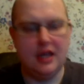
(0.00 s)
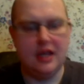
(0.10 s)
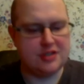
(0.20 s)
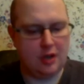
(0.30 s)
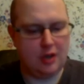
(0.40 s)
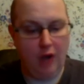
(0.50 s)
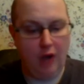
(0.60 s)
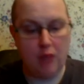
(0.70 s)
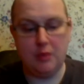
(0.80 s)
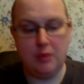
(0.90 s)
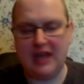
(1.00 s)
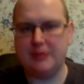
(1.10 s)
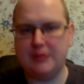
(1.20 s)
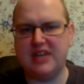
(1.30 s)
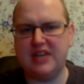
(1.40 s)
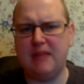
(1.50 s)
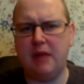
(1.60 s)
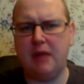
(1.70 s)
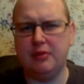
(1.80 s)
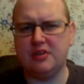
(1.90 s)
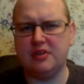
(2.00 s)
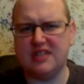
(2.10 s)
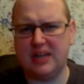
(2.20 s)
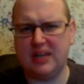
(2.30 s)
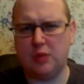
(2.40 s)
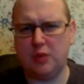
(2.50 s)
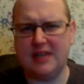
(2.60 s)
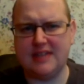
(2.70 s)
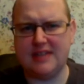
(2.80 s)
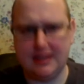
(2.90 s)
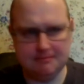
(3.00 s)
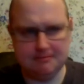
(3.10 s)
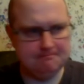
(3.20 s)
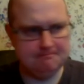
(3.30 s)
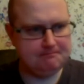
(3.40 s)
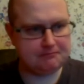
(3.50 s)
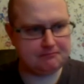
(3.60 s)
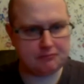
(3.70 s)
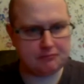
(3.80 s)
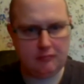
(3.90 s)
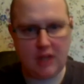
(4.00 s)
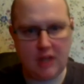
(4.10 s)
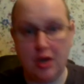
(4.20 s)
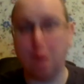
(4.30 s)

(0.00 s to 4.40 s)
so I will be able to get my books next Wednesday. No